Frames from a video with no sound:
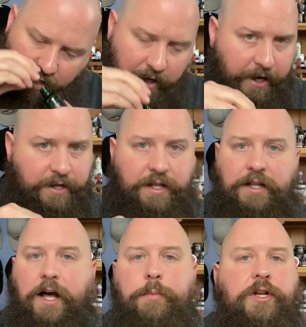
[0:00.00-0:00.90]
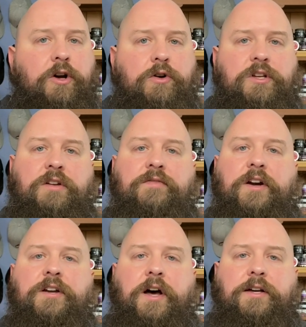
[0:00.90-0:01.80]
yeah, you get that lime and coconut
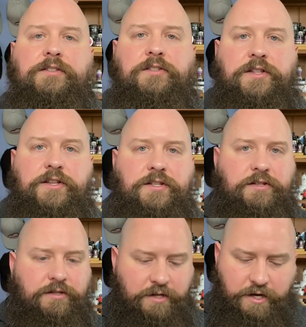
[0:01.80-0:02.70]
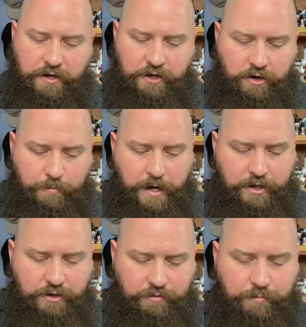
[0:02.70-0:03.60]
very nicely. This is uh, you know,
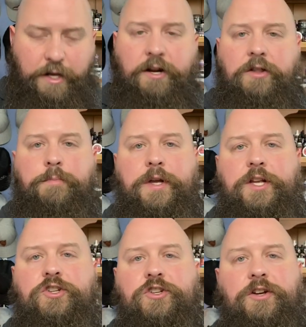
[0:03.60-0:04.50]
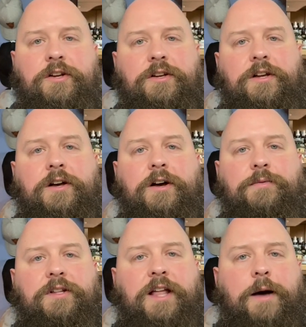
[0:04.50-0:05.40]
imagine being on the beach, uh,
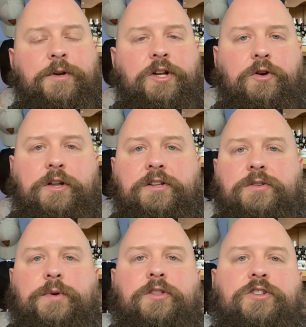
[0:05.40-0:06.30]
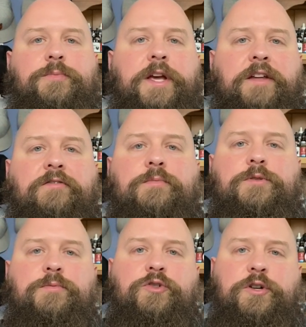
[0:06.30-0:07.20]
the lime and coconut smell that you may get from
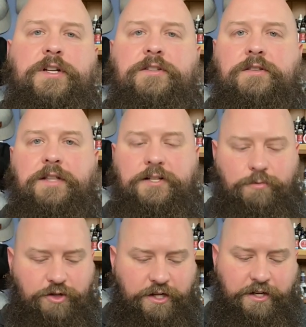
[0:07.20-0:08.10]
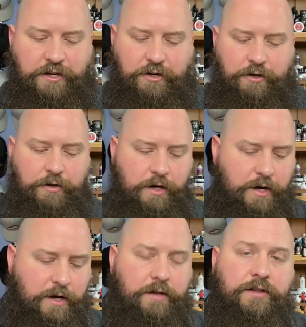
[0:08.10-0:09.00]
some drinks, that's what you get here.
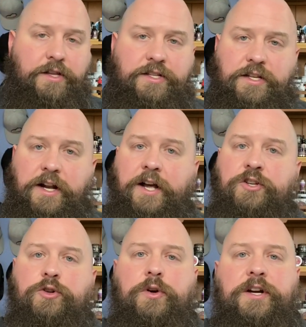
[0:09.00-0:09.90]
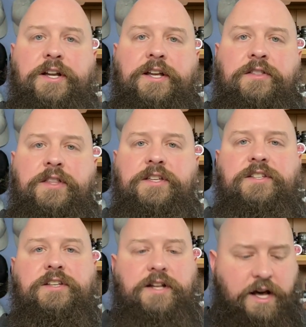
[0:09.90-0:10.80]
This scent I enjoyed, and again, this
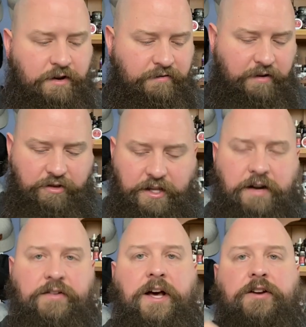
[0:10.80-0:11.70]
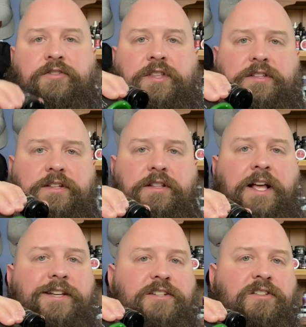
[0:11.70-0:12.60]
scent, out of everything I've got here, this scent
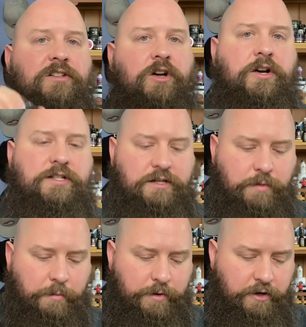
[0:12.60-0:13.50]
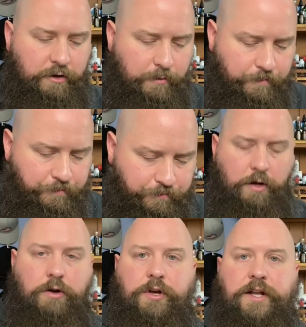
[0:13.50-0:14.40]
lasted the longest in my beard.
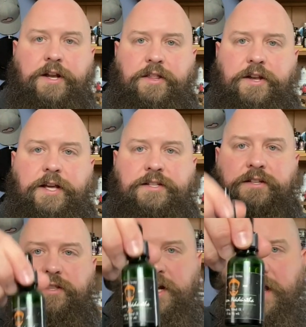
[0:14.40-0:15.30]
Okay, now the next scent that I